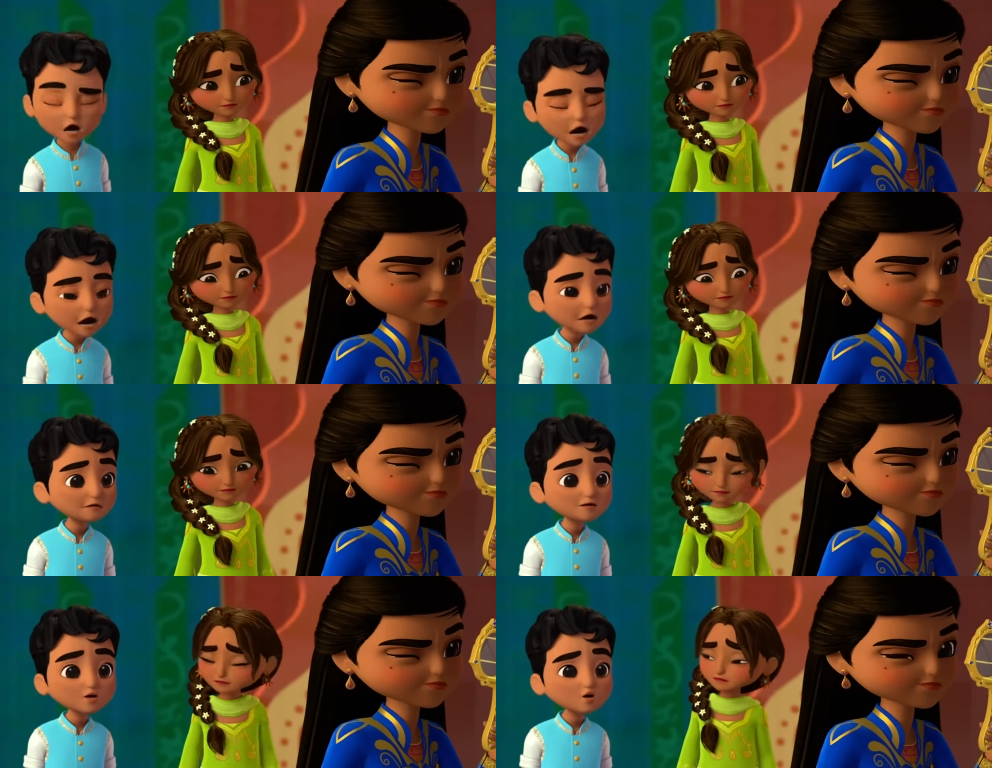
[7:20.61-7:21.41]

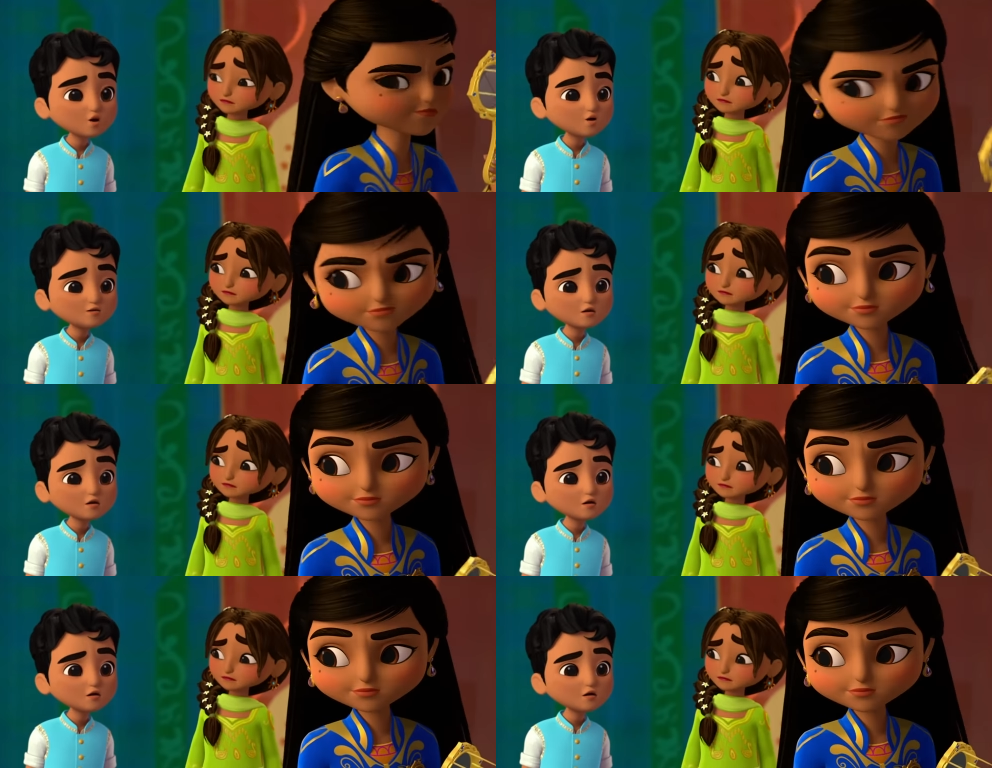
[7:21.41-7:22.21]
Speaker 1: bad
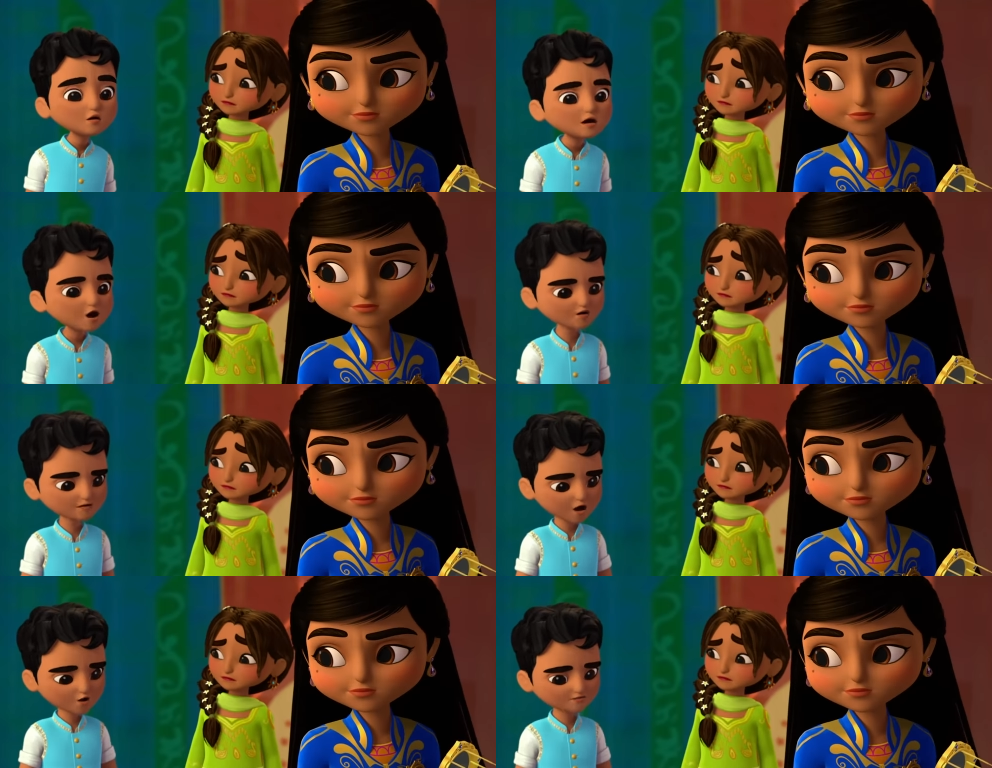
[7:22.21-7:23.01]
news. I wish
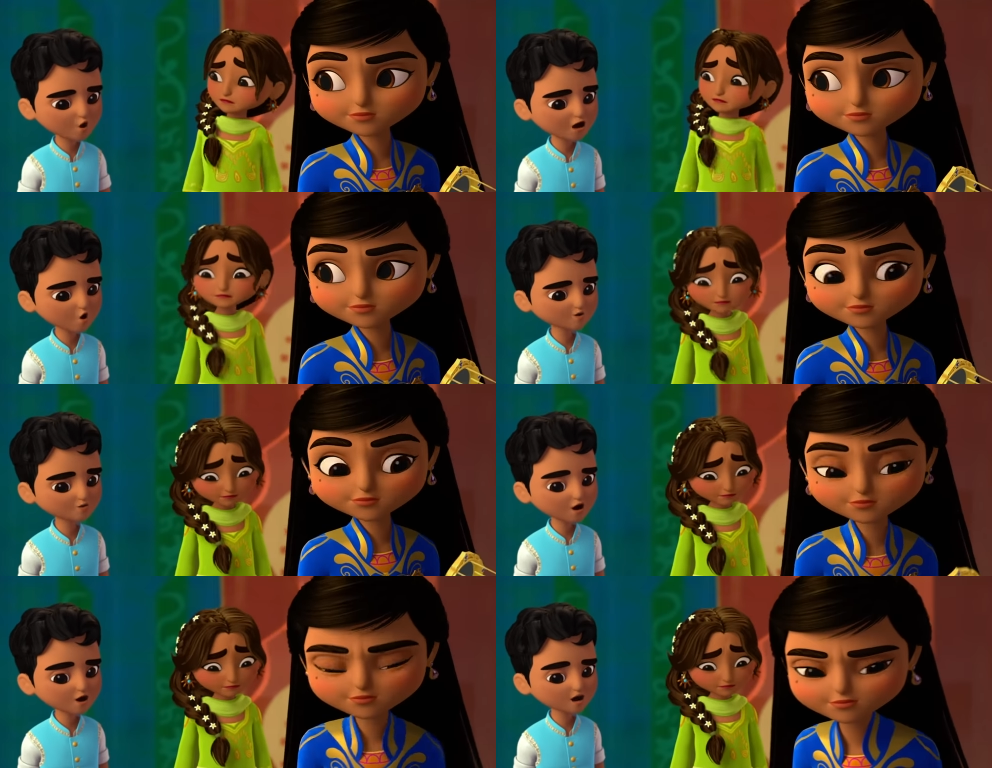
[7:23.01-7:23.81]
there was a way to
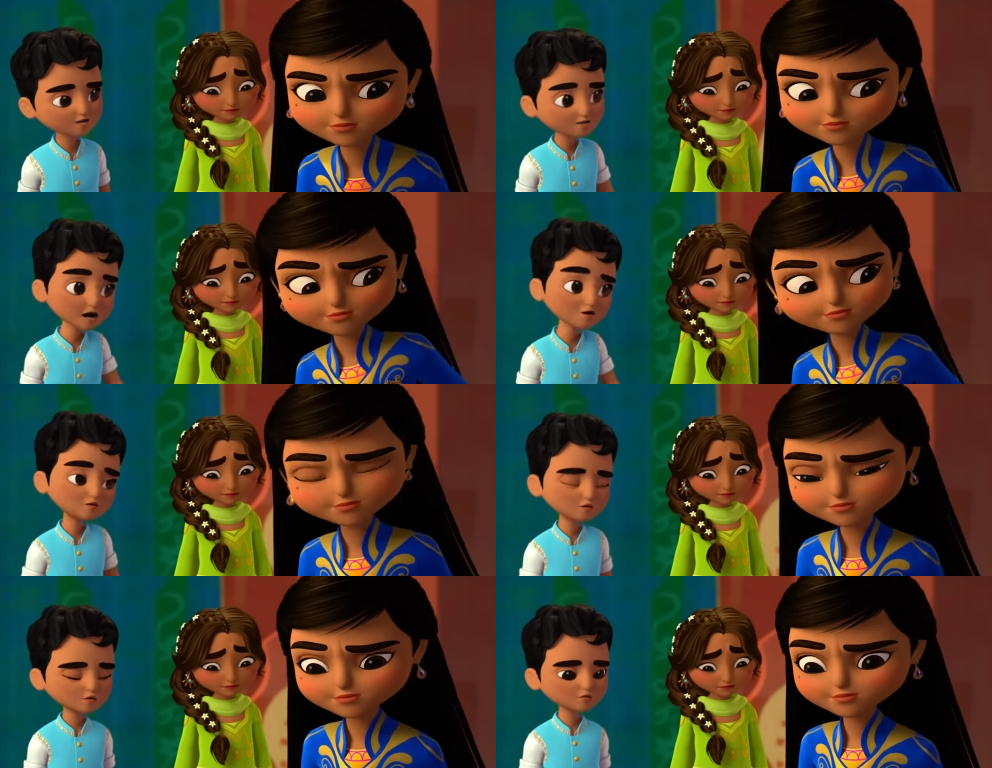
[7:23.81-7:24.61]
slow down the
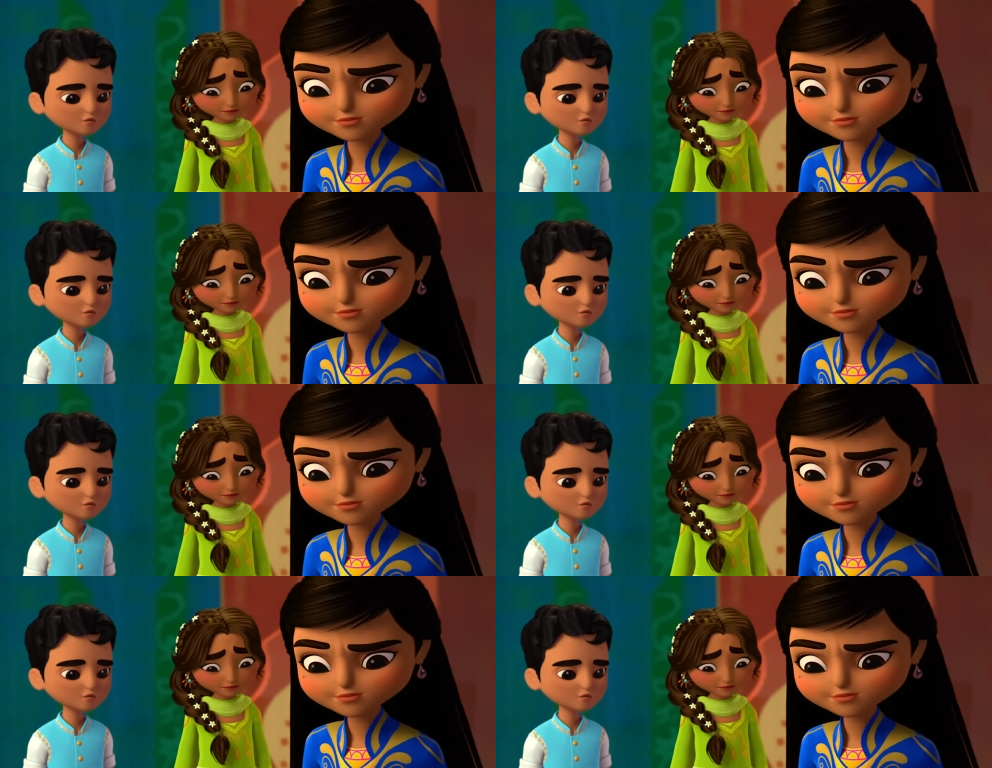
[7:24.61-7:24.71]
carriage.